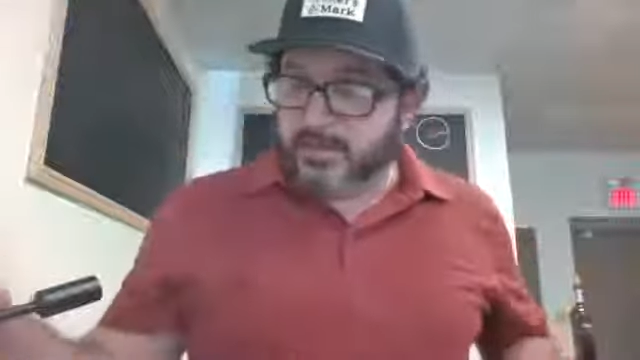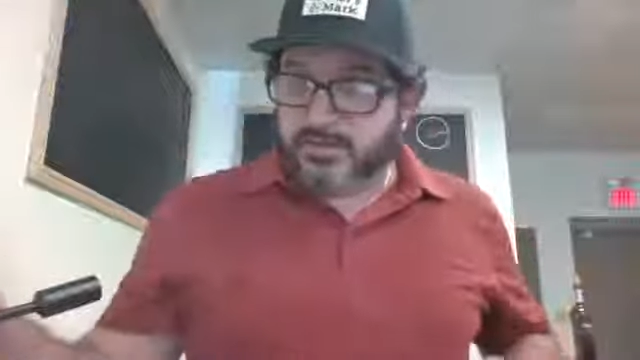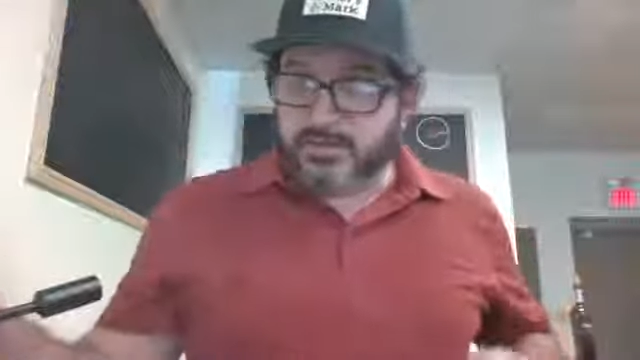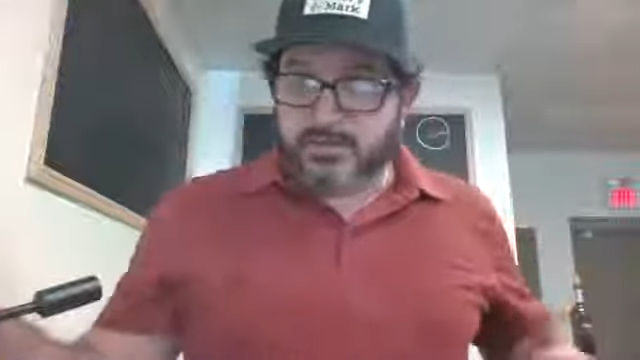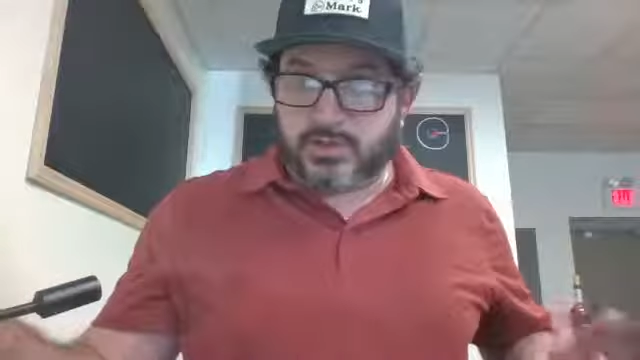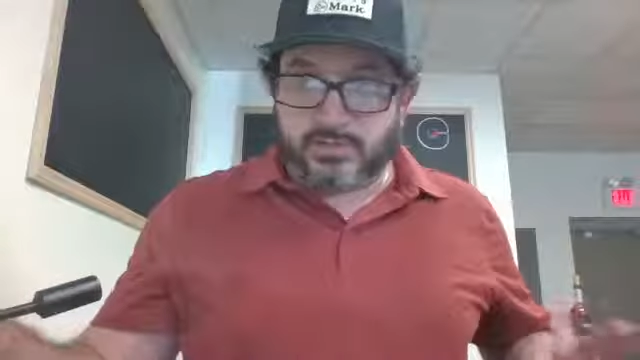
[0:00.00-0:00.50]

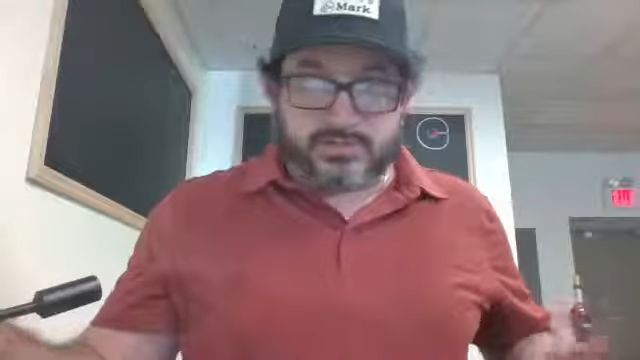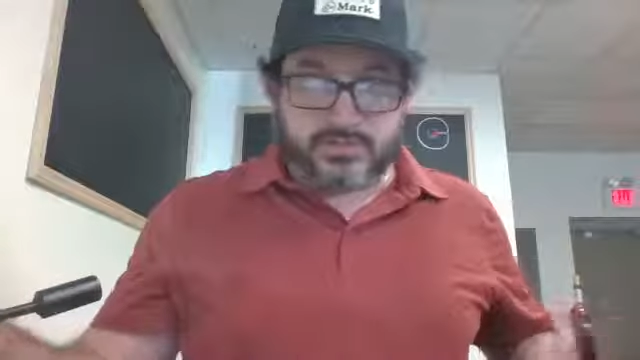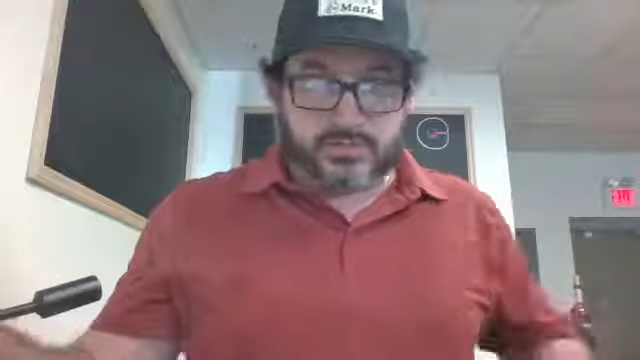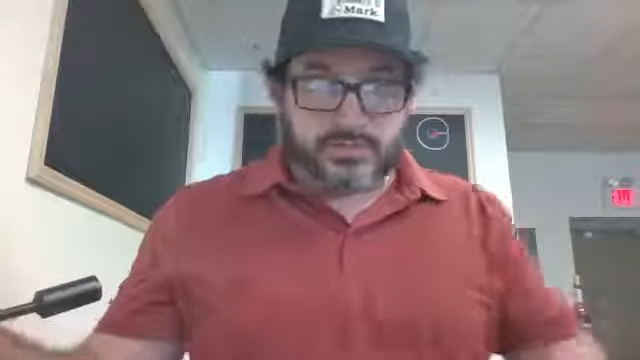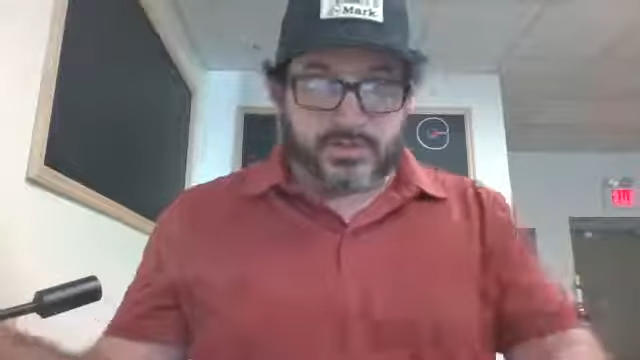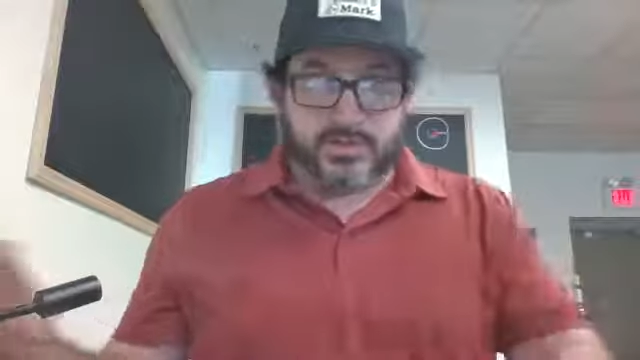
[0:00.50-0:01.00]
So
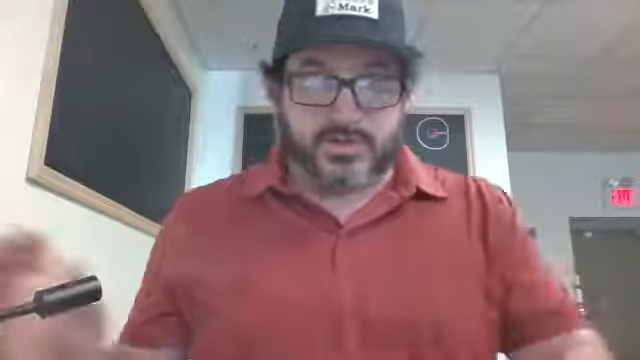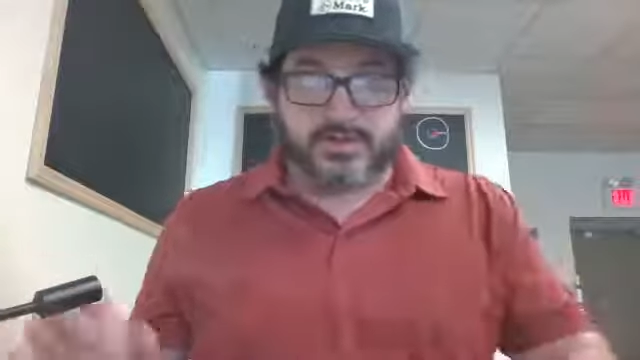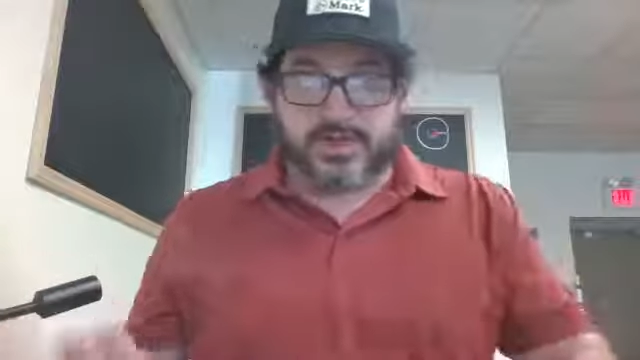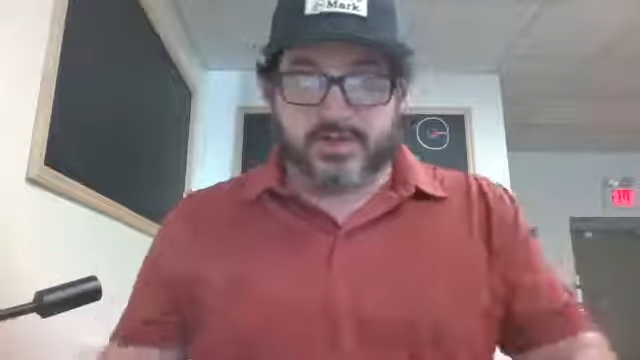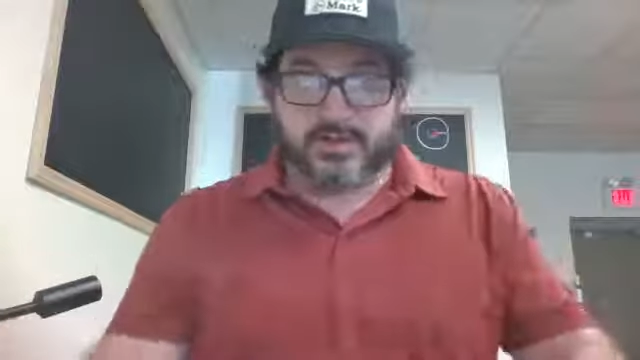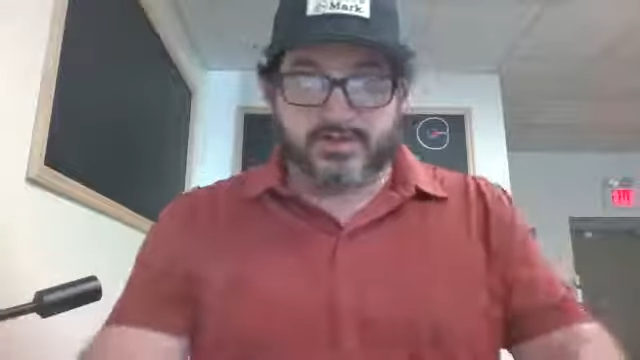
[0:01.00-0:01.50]
come on
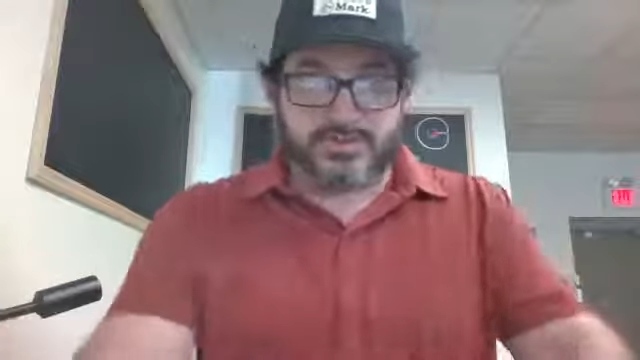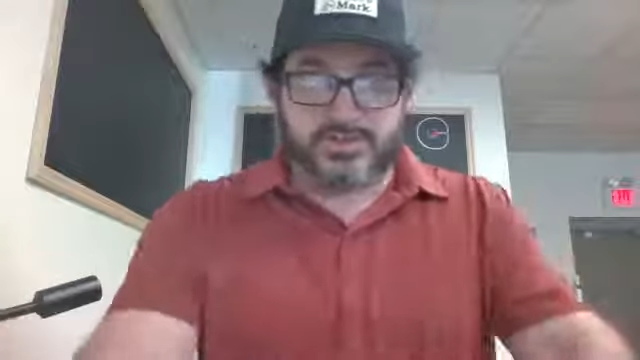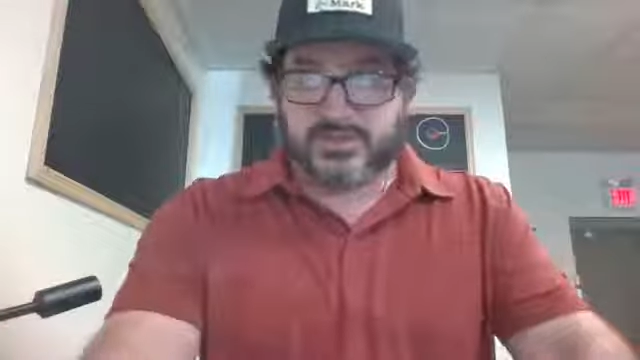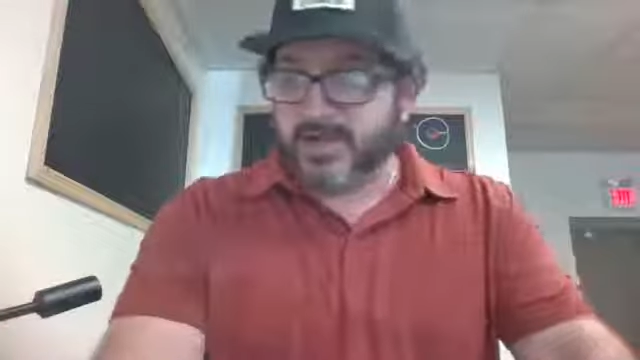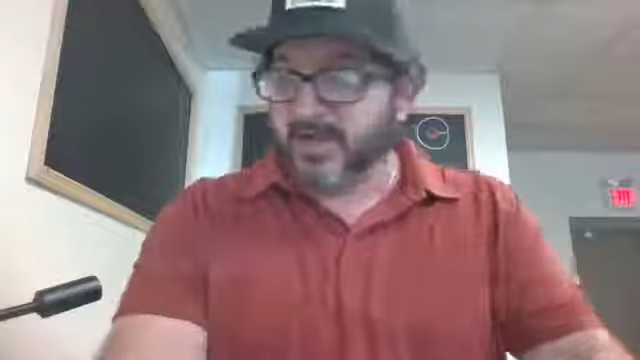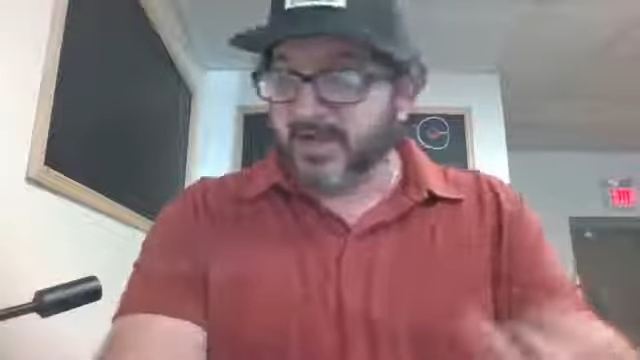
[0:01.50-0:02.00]
down, give us a
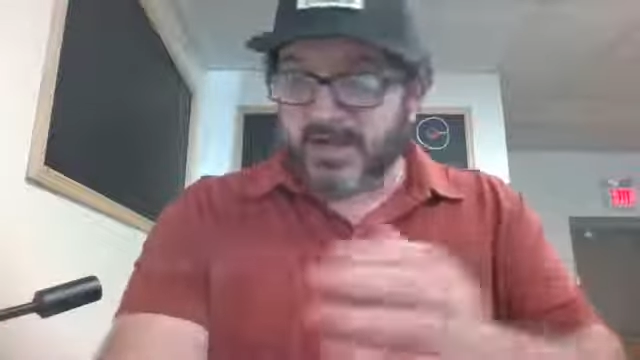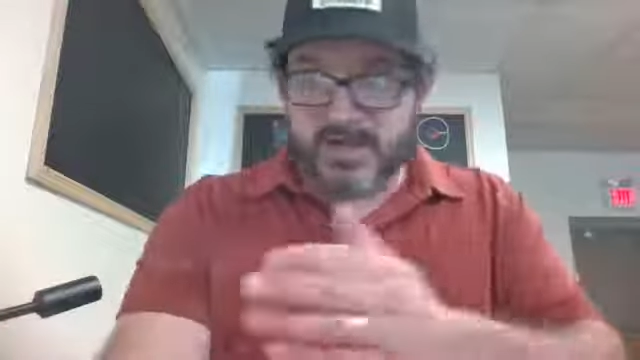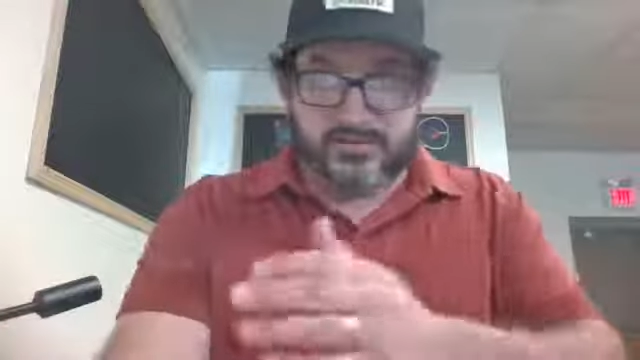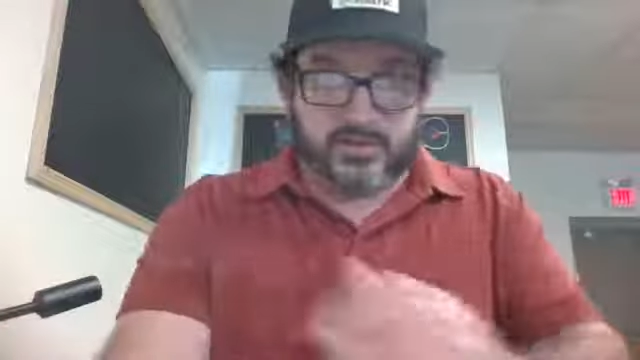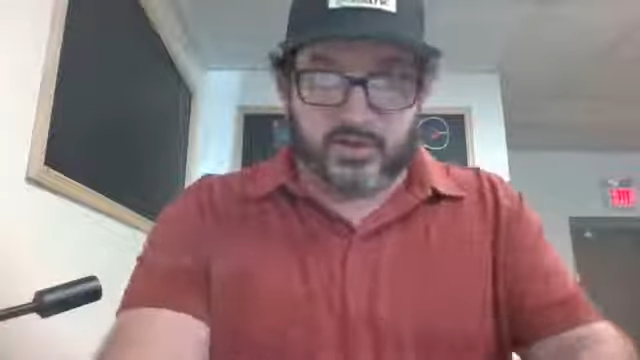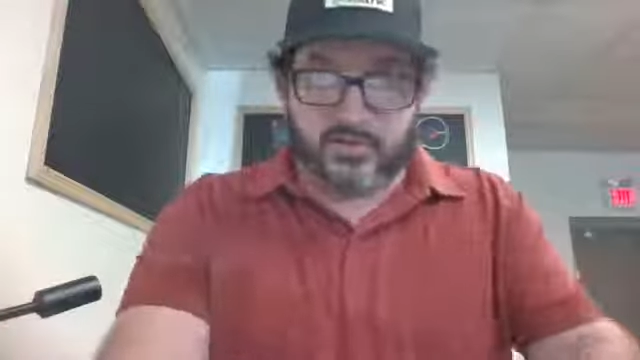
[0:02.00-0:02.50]
shout. I
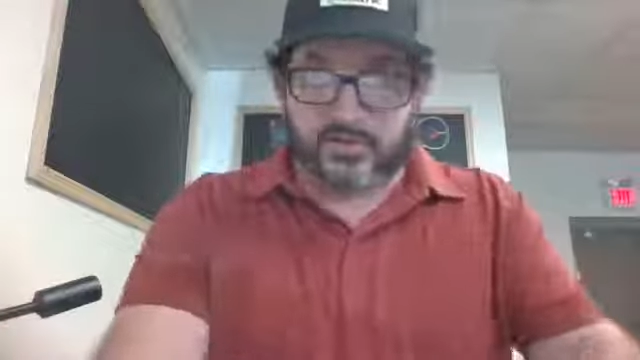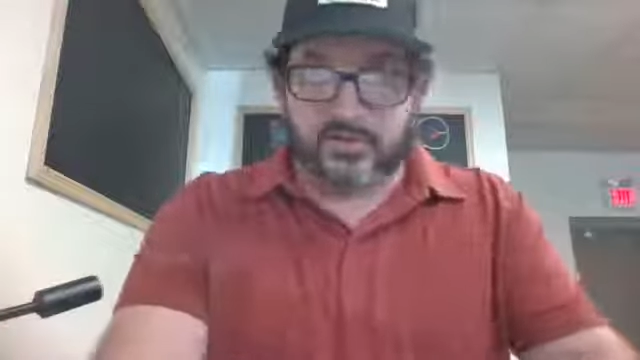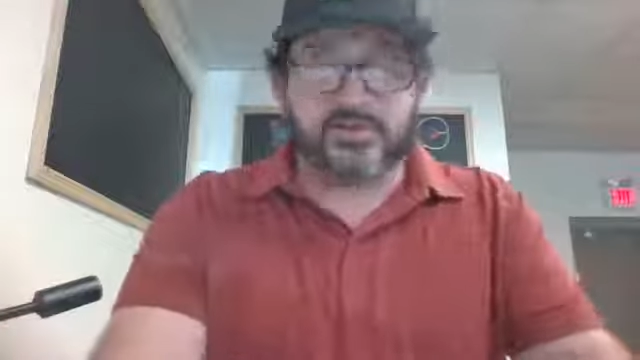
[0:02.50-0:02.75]
have it open.